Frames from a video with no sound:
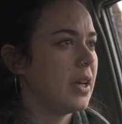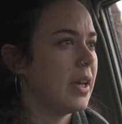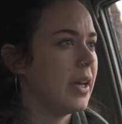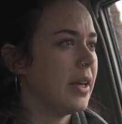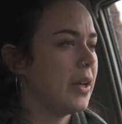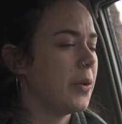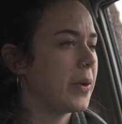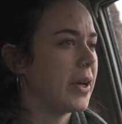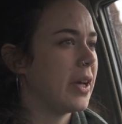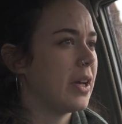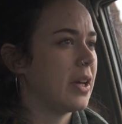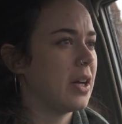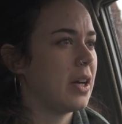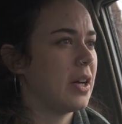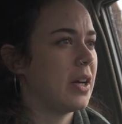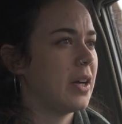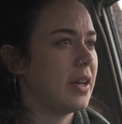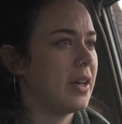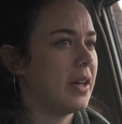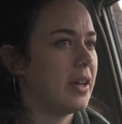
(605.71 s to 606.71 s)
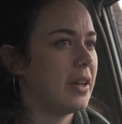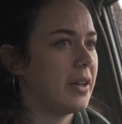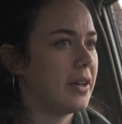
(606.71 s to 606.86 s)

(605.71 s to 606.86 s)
Anyway, I